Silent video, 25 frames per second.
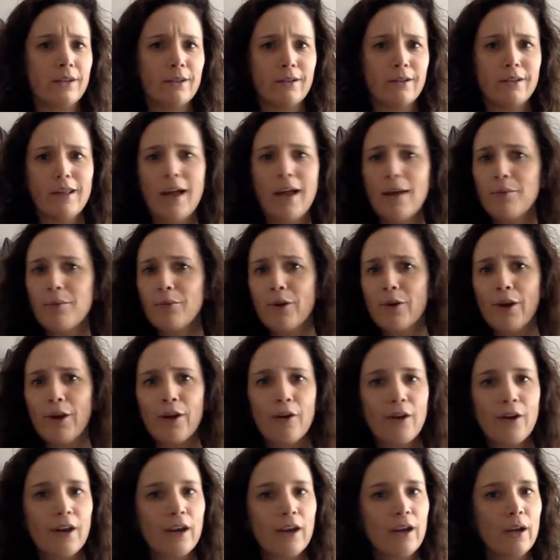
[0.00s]
a
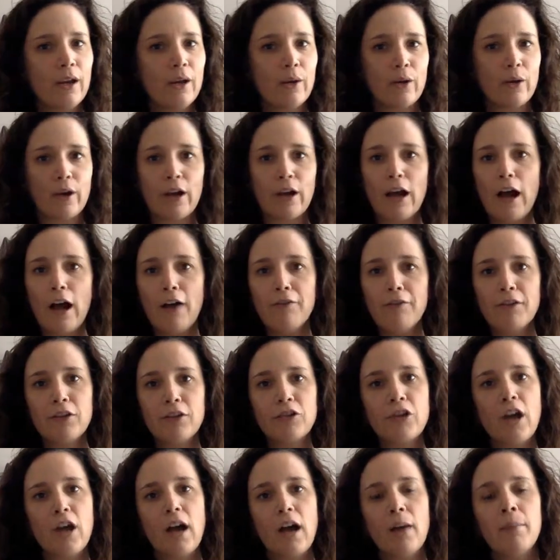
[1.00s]
library or a coffee
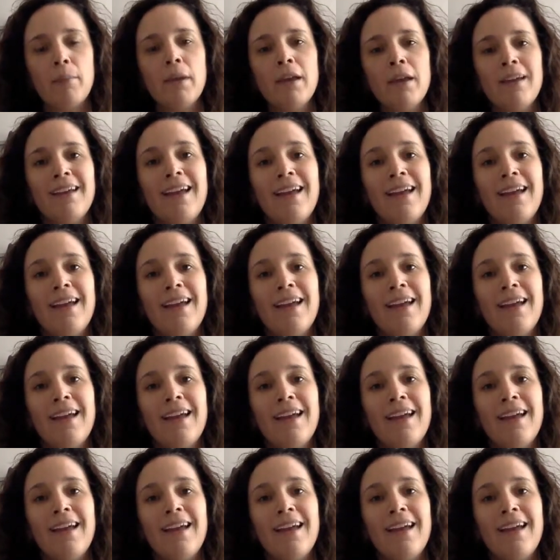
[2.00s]
shop.